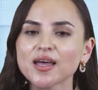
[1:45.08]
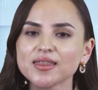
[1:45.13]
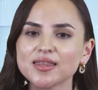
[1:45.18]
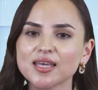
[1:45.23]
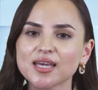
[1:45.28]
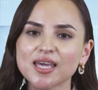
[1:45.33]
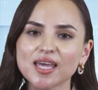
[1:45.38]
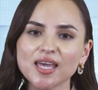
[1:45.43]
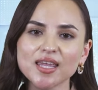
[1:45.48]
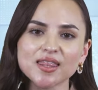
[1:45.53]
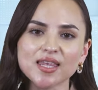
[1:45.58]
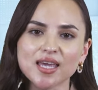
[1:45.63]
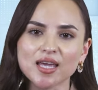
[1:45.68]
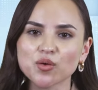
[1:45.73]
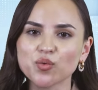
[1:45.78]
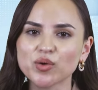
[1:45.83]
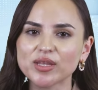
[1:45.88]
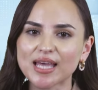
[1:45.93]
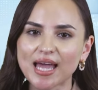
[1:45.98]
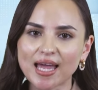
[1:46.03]
The key
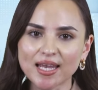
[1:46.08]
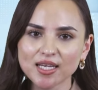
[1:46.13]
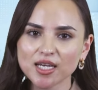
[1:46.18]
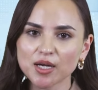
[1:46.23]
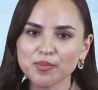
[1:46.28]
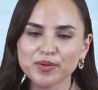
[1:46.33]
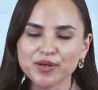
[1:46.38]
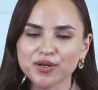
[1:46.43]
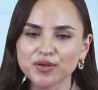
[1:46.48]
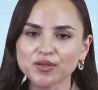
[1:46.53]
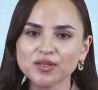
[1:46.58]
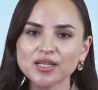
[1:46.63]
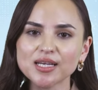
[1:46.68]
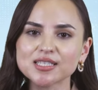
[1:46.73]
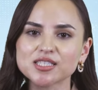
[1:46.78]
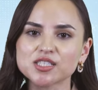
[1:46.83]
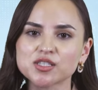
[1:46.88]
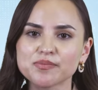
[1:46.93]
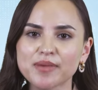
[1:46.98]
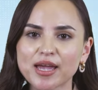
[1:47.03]
thing with any appeal
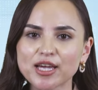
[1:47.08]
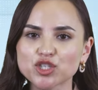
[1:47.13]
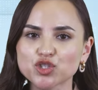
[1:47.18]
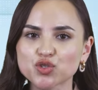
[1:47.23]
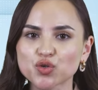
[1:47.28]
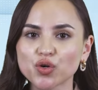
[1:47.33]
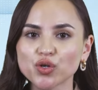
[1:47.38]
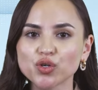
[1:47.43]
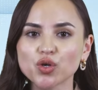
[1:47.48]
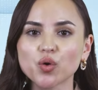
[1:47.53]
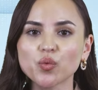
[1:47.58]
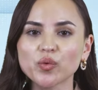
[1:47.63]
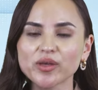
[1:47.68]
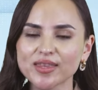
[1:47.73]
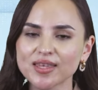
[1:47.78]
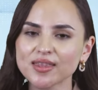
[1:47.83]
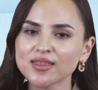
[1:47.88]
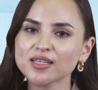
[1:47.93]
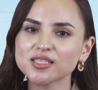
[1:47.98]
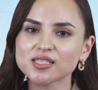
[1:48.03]
is to make sure you're
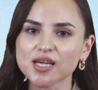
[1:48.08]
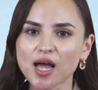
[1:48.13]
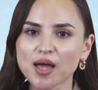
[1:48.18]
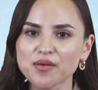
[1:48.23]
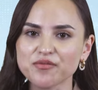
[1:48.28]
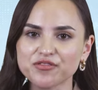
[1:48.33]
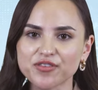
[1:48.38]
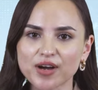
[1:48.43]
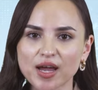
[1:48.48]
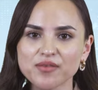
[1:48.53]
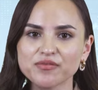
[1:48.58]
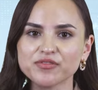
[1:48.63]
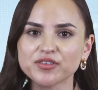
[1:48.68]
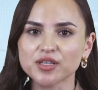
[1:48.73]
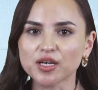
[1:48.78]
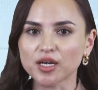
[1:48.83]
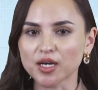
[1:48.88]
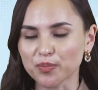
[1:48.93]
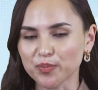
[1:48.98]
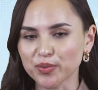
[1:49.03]
within the time frame for
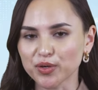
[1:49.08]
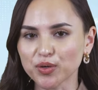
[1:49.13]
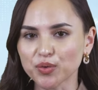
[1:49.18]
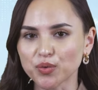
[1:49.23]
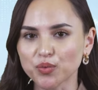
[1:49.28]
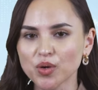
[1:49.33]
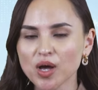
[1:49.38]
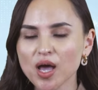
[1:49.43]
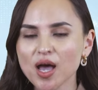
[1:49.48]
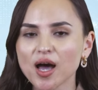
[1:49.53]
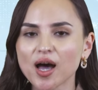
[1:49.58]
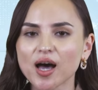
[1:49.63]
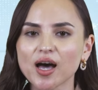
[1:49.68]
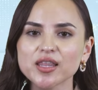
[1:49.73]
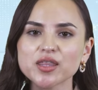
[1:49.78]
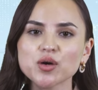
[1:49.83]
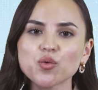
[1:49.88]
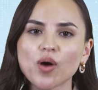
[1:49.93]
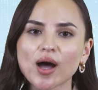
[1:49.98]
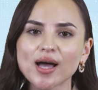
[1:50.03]
the appeal,
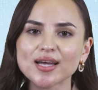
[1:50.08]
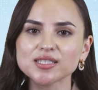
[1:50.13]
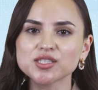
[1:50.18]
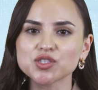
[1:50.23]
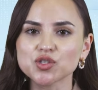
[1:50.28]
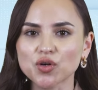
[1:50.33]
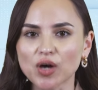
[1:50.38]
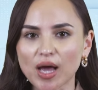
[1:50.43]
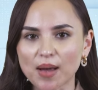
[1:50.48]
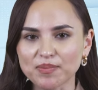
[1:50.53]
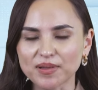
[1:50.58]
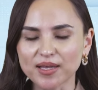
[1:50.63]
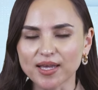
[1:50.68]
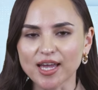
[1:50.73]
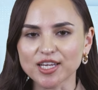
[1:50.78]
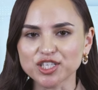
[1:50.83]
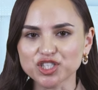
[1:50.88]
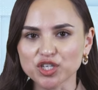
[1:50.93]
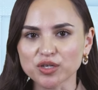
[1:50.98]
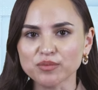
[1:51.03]
otherwise your
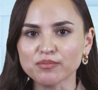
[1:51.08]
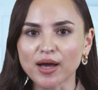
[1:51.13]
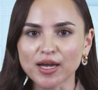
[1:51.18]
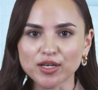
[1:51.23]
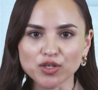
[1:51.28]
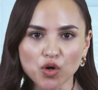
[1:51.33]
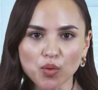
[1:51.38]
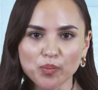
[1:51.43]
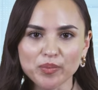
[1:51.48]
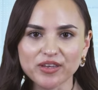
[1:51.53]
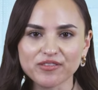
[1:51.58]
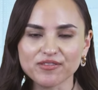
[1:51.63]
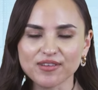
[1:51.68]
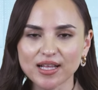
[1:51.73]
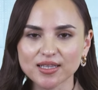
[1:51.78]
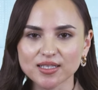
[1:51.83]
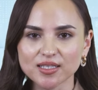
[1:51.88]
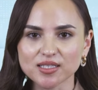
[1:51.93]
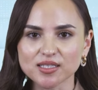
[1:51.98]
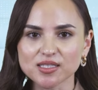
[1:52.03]
application might not be
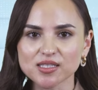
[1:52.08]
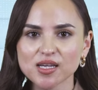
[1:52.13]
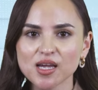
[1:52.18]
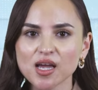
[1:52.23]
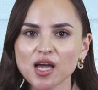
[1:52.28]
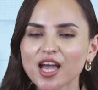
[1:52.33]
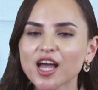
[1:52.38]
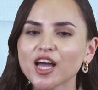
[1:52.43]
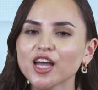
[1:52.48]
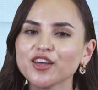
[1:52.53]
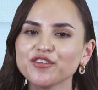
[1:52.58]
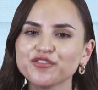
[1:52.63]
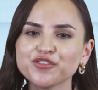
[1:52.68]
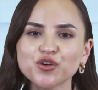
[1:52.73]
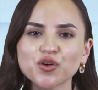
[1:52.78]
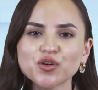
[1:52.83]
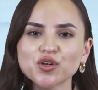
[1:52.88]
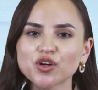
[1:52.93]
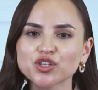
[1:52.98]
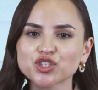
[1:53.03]
valid. If
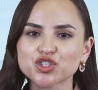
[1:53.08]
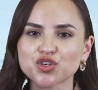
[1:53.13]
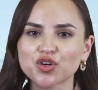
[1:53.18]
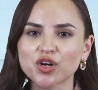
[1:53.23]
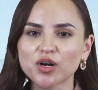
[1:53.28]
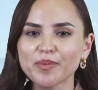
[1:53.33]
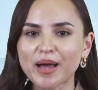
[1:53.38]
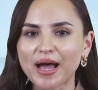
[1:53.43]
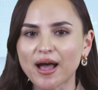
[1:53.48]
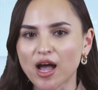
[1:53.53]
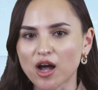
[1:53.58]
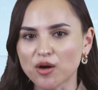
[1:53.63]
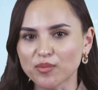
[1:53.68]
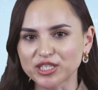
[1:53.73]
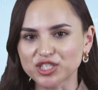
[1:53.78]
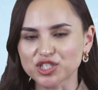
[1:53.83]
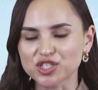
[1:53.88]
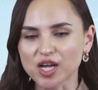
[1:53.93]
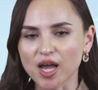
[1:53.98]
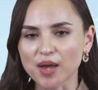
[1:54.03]
you're not sure about how
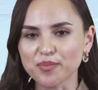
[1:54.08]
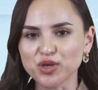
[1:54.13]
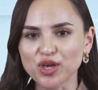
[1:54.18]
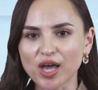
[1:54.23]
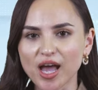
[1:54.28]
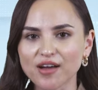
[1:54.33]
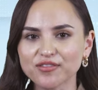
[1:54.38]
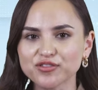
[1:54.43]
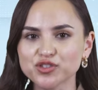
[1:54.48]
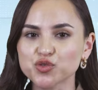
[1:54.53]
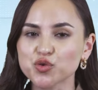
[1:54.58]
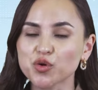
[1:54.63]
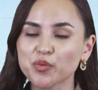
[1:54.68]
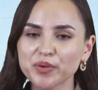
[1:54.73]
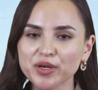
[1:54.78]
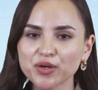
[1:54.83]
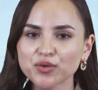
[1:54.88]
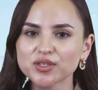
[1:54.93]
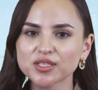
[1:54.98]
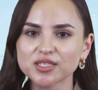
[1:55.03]
much time you have to
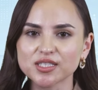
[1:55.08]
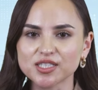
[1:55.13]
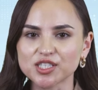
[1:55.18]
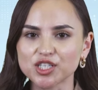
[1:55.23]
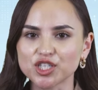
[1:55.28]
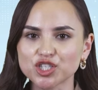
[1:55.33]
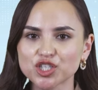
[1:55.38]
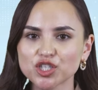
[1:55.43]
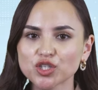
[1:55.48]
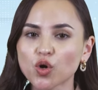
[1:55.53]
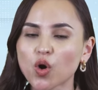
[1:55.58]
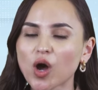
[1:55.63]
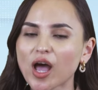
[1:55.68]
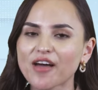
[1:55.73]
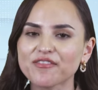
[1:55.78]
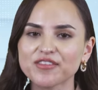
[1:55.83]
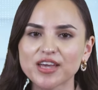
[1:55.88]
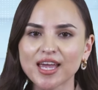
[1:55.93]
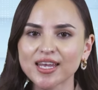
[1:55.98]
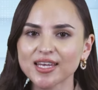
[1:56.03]
appeal the decision or
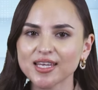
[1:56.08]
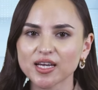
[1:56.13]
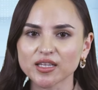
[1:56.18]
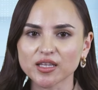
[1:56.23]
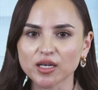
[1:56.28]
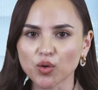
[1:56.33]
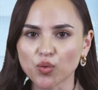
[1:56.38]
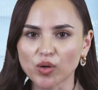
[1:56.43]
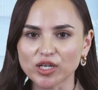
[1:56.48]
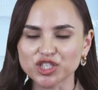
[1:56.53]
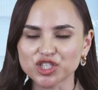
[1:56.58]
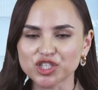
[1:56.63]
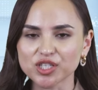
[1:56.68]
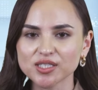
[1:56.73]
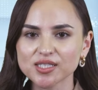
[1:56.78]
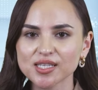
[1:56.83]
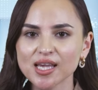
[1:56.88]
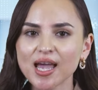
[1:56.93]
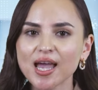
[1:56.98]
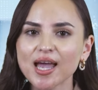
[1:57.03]
have any other
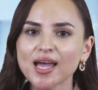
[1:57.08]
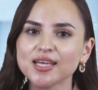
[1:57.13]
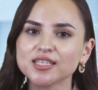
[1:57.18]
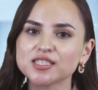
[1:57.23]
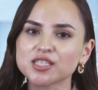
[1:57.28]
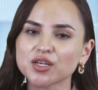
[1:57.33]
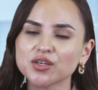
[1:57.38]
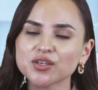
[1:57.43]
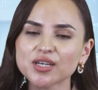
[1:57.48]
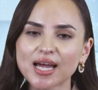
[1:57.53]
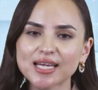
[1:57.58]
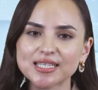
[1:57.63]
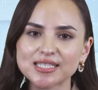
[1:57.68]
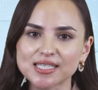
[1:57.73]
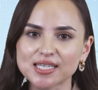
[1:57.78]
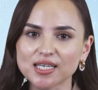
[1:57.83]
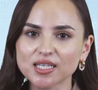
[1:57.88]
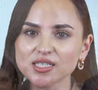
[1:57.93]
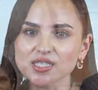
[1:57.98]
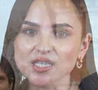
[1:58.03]
questions, it's a good
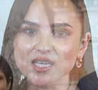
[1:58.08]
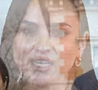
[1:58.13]
idea to